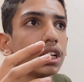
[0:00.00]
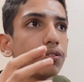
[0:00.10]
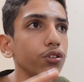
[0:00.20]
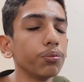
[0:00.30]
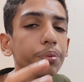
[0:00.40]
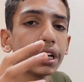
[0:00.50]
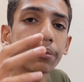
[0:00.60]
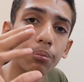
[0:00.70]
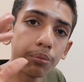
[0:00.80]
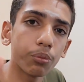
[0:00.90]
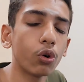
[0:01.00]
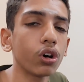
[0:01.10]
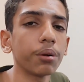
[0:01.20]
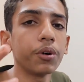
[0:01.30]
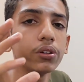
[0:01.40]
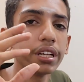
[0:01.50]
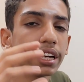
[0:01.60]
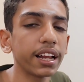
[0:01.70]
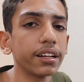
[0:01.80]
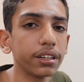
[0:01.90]
if you pay more amount
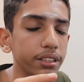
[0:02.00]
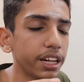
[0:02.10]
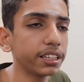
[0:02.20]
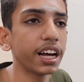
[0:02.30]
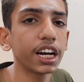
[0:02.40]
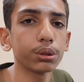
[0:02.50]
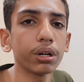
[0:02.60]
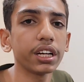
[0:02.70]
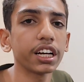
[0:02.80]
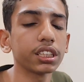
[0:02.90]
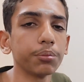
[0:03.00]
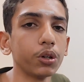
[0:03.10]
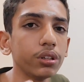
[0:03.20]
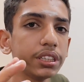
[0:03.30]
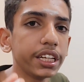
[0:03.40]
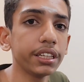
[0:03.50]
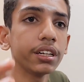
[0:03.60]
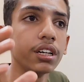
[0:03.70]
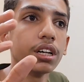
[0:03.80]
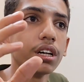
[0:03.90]
than the actual tax amount, then
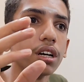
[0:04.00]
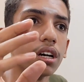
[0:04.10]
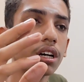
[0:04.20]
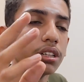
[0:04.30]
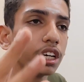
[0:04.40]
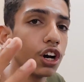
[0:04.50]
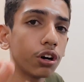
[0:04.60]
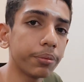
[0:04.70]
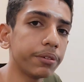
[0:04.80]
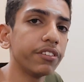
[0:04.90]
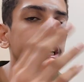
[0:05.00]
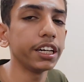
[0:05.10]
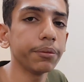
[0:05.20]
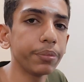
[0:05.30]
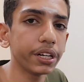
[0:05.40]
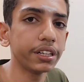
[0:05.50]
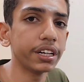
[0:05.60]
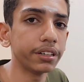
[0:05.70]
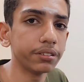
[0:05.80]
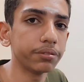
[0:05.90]
the government will repay
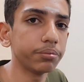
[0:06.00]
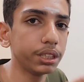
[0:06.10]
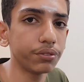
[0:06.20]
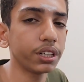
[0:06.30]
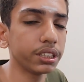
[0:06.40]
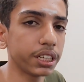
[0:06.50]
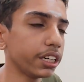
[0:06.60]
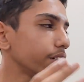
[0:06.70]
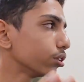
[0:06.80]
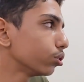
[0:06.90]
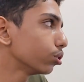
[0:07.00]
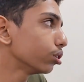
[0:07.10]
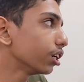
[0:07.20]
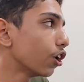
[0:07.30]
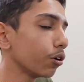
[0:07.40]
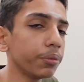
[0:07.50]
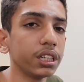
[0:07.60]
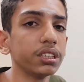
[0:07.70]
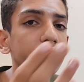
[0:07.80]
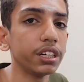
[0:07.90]
the difference, right? So the
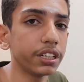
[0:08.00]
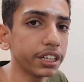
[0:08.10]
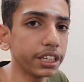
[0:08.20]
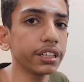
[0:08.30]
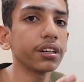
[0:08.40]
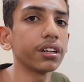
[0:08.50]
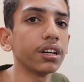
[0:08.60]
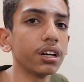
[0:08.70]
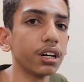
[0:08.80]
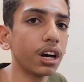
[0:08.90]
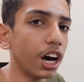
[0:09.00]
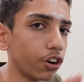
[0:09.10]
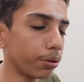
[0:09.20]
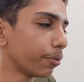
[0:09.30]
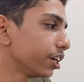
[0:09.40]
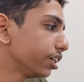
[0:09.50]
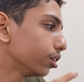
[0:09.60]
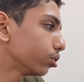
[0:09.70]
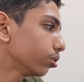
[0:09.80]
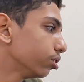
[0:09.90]
government is returning our money.
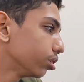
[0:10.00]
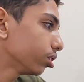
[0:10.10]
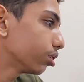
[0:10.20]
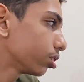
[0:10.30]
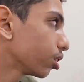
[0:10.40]
So this is